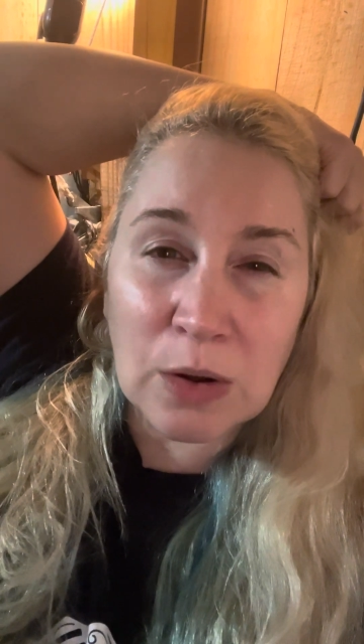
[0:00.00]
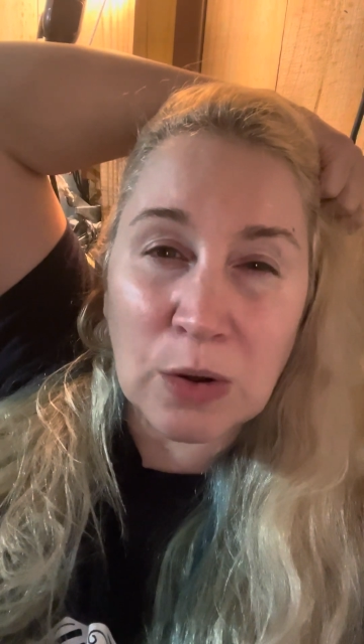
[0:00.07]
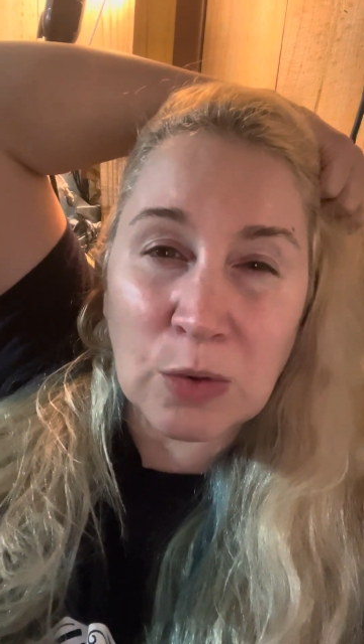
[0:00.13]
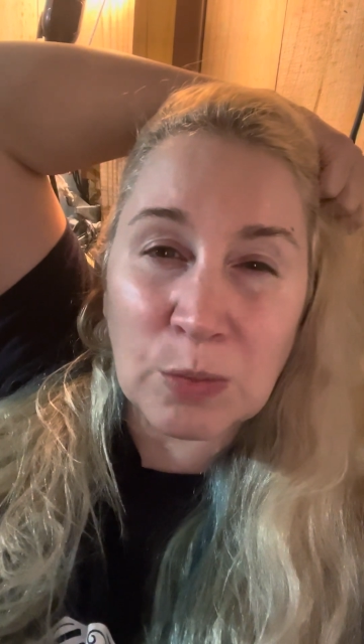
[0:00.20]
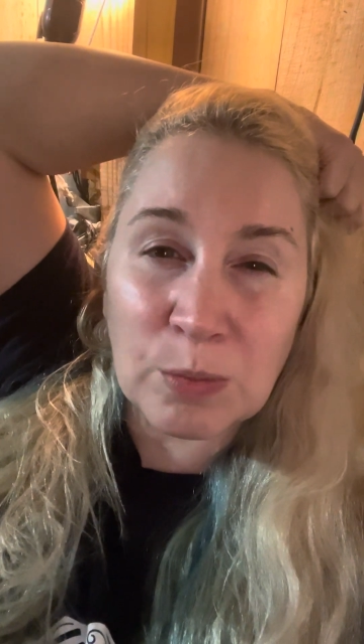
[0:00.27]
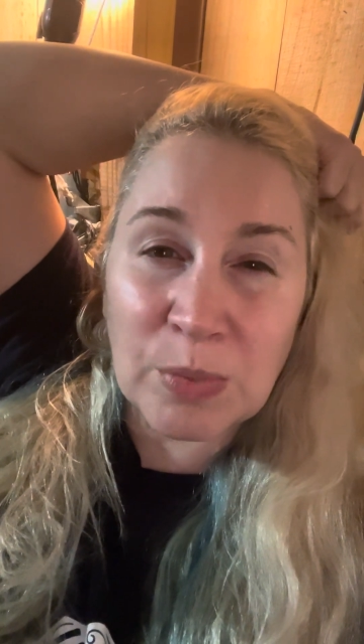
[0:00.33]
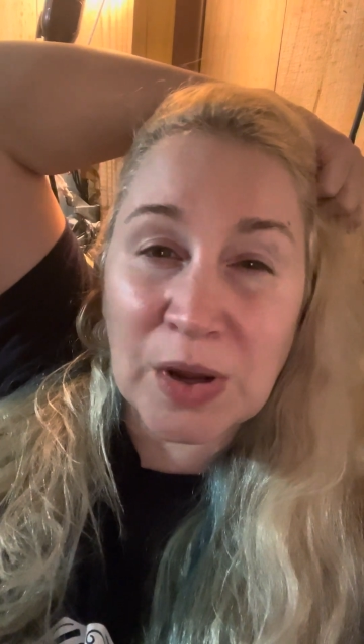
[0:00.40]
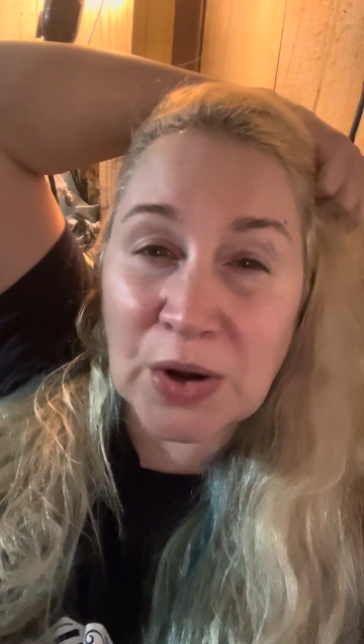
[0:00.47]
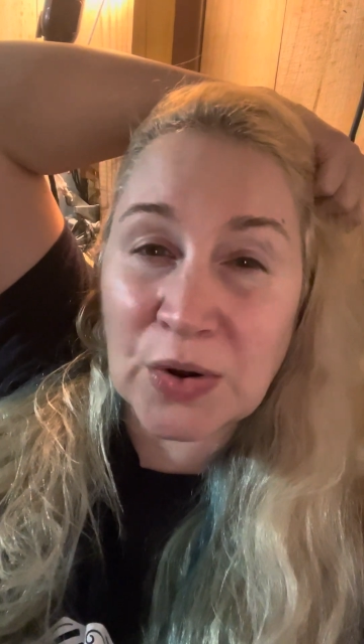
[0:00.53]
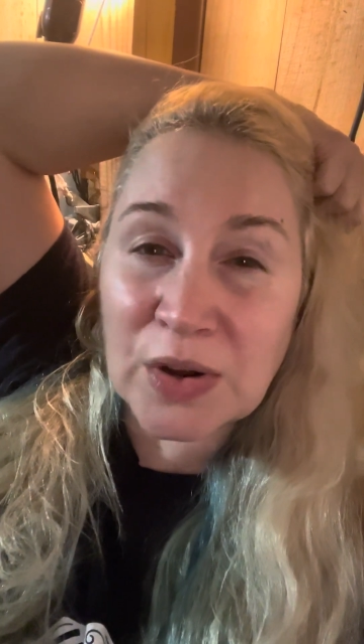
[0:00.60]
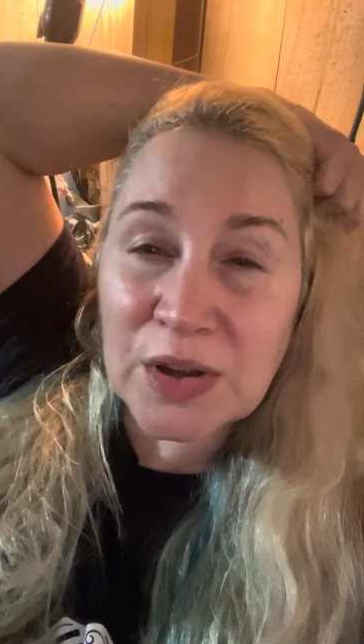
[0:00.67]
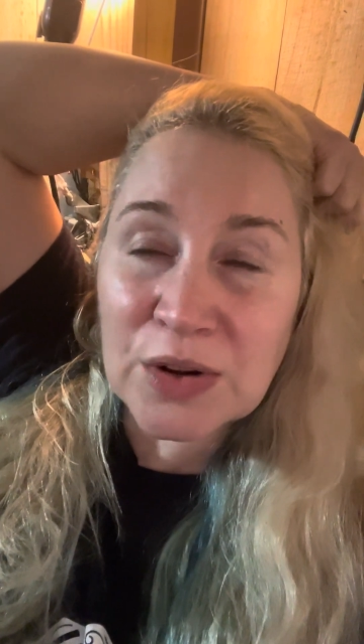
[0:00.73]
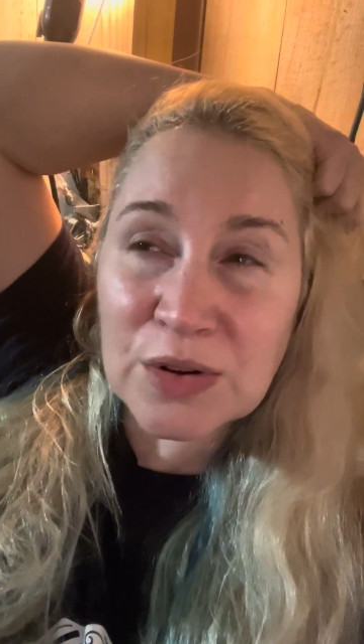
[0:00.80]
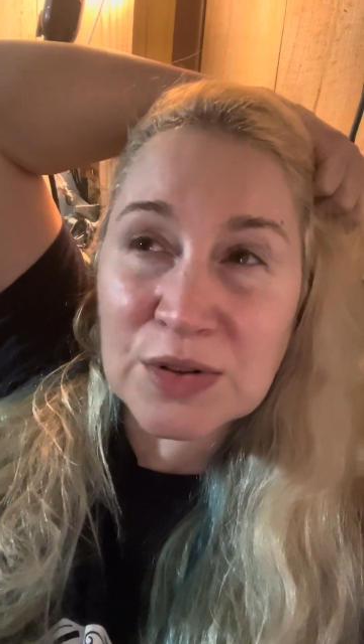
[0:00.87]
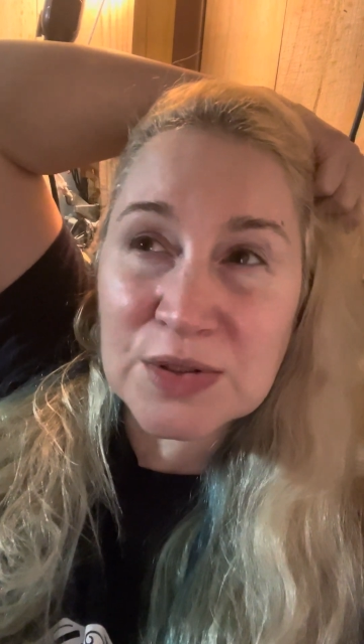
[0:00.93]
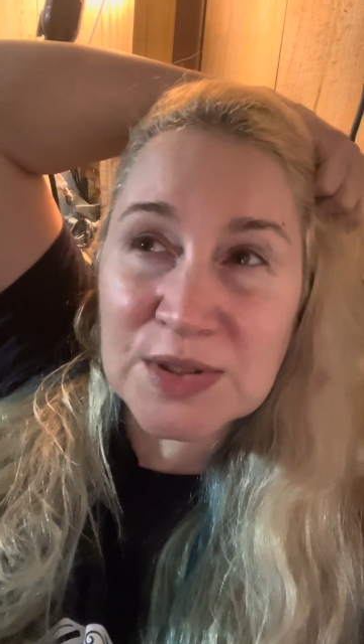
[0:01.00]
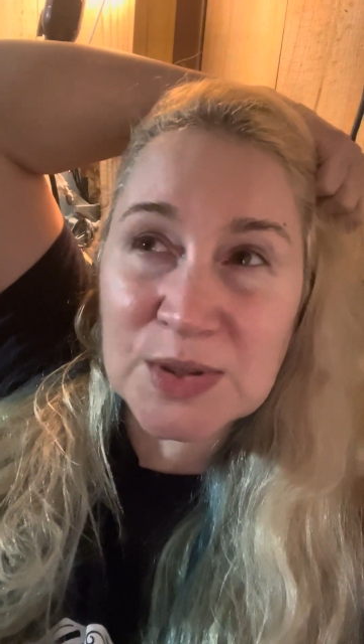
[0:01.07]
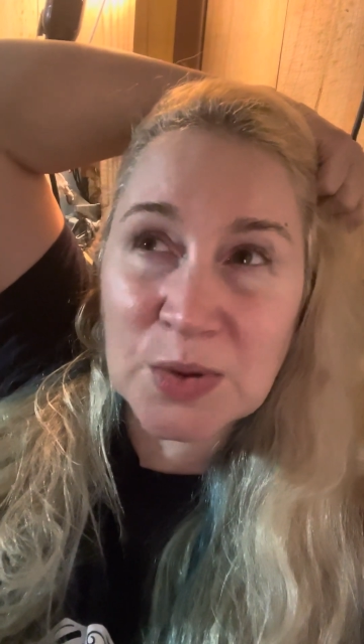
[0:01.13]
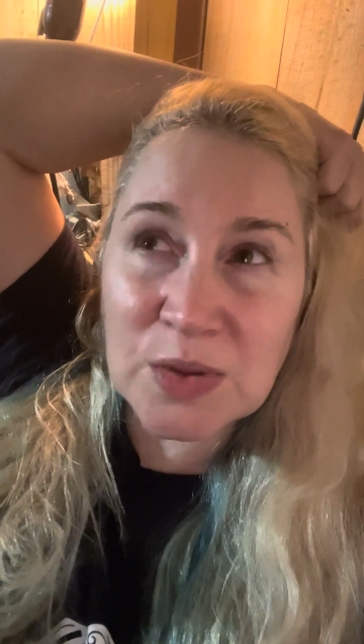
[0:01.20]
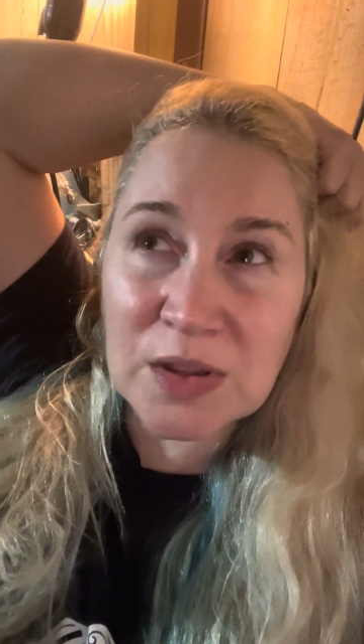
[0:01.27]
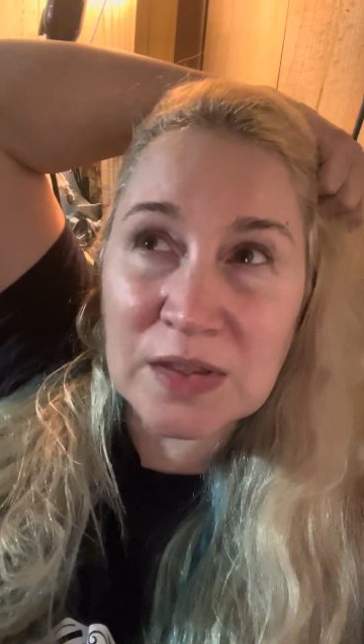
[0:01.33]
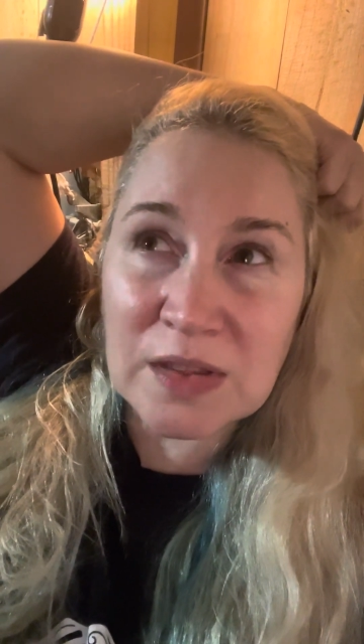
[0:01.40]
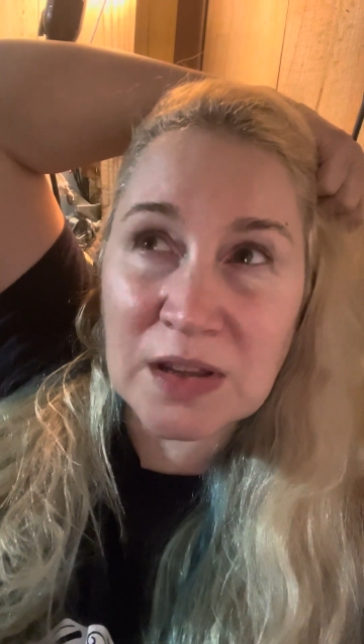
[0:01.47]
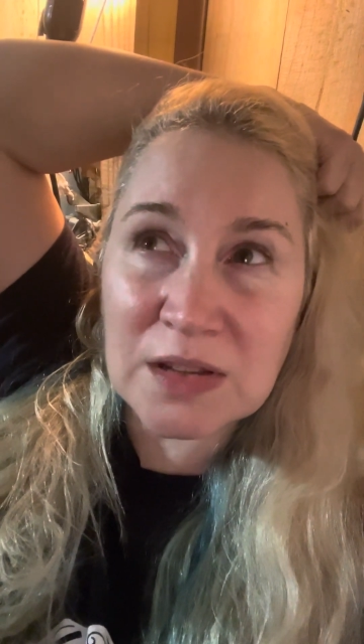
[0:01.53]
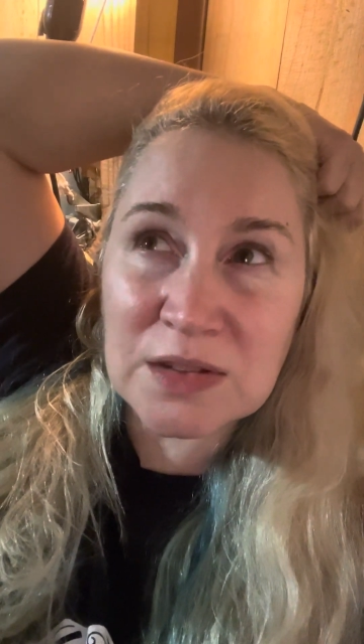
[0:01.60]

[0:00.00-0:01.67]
own barriers so that they